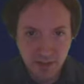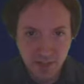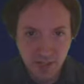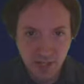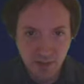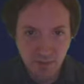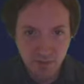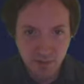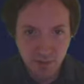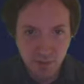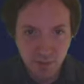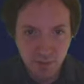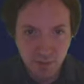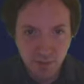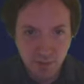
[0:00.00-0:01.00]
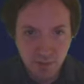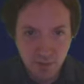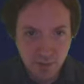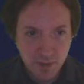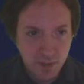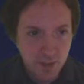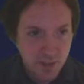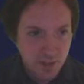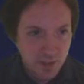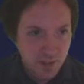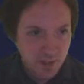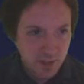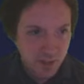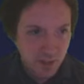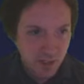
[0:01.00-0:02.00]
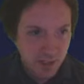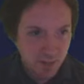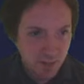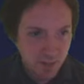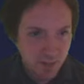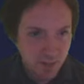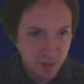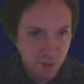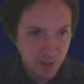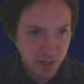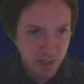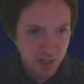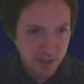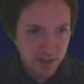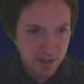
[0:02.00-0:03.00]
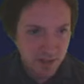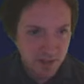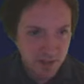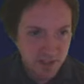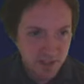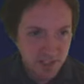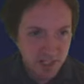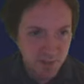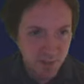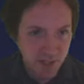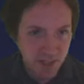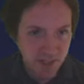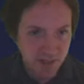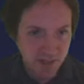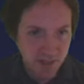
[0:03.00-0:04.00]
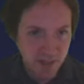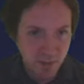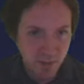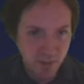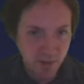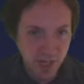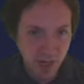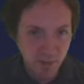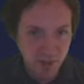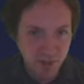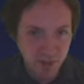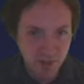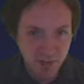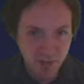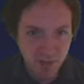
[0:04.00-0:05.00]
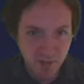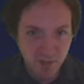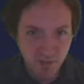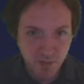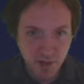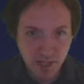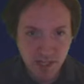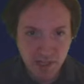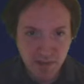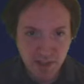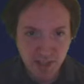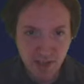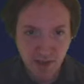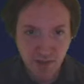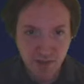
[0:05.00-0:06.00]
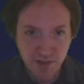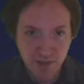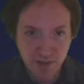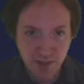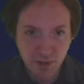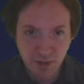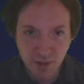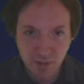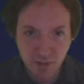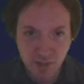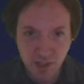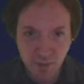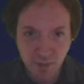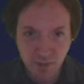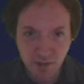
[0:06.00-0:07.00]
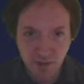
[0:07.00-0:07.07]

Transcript: to add fuel. So I can put dregs. These seem like they will not be useful for anything else, so yeah, we're